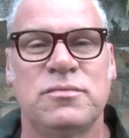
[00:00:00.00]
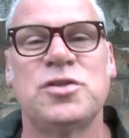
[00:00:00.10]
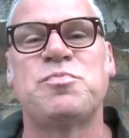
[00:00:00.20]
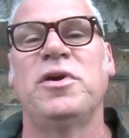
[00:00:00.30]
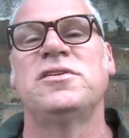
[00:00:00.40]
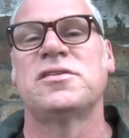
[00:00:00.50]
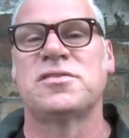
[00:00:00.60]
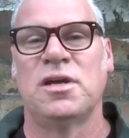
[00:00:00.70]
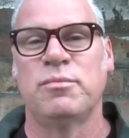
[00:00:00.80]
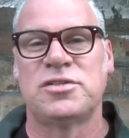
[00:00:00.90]
Which brings us
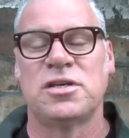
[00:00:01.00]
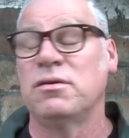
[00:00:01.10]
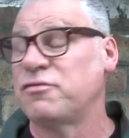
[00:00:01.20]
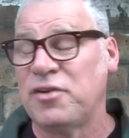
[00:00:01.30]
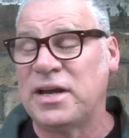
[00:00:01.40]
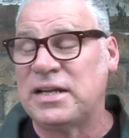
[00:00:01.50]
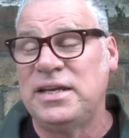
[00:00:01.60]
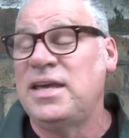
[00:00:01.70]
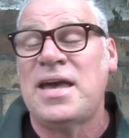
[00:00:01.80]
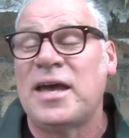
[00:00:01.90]
to number two, and
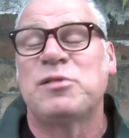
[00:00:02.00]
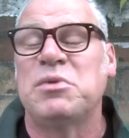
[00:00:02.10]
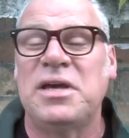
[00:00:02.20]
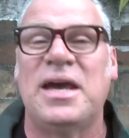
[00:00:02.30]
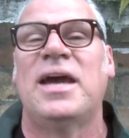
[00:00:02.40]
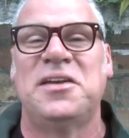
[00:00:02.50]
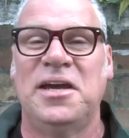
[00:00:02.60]
frankly, he had me at